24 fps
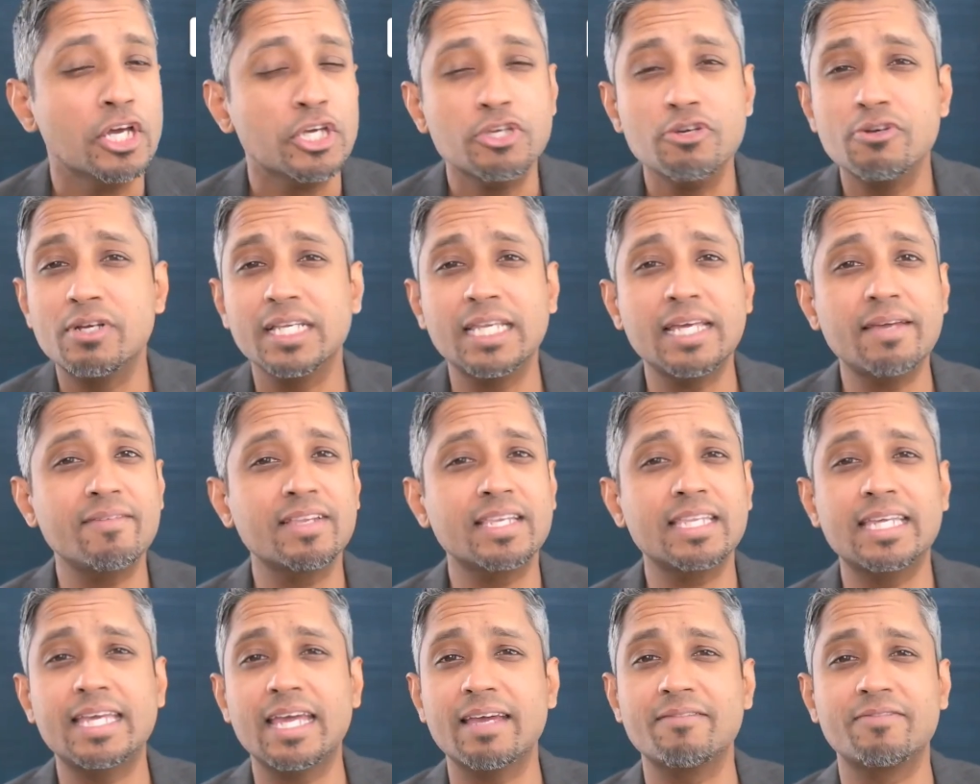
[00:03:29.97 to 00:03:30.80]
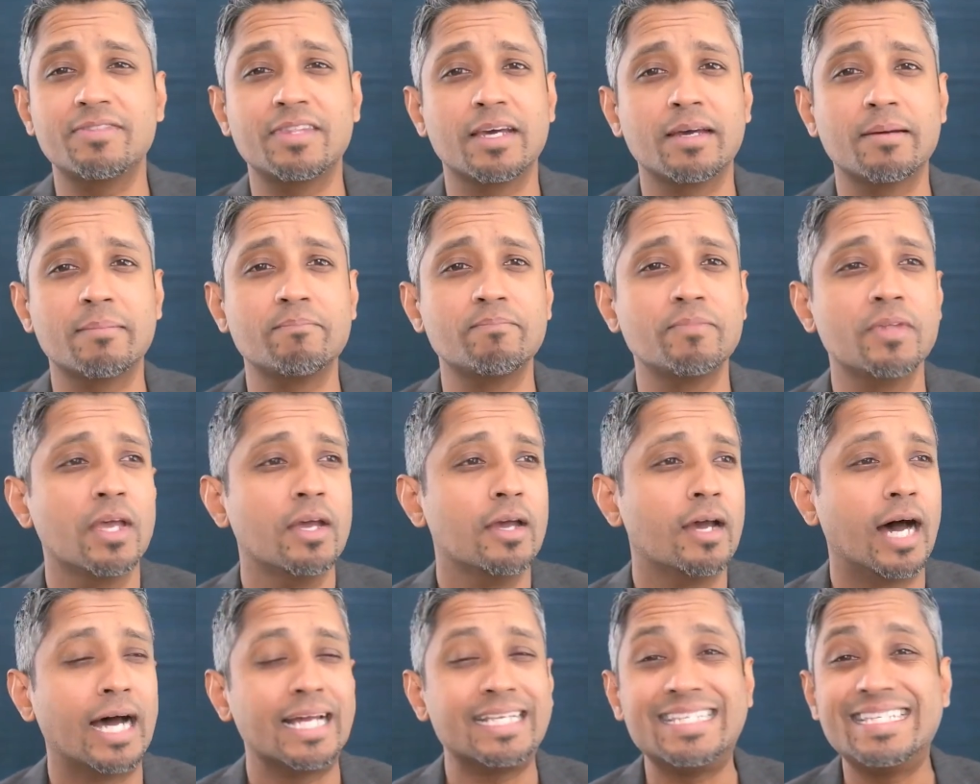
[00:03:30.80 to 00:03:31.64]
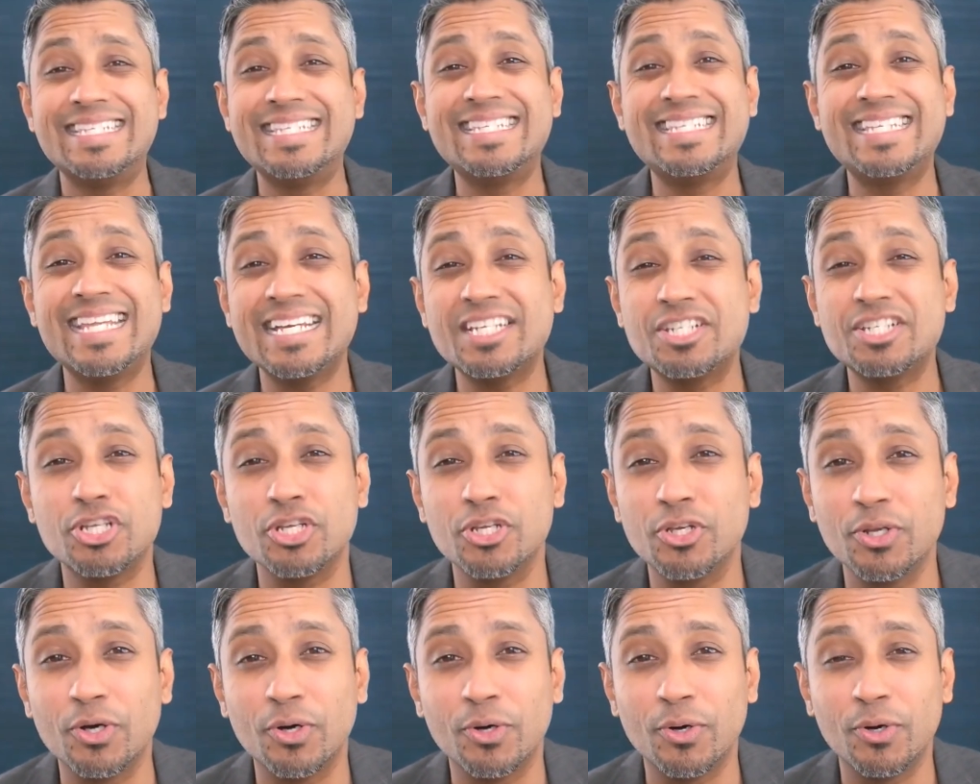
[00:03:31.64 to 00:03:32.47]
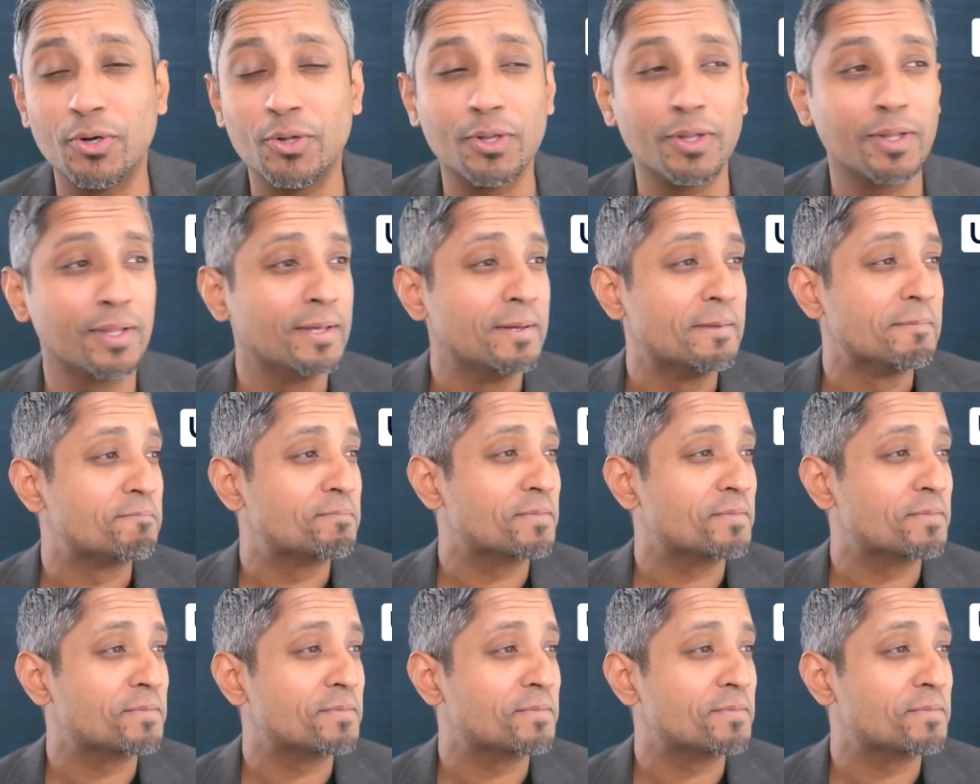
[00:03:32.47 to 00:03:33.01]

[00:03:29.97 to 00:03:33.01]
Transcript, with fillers: You can even give them additional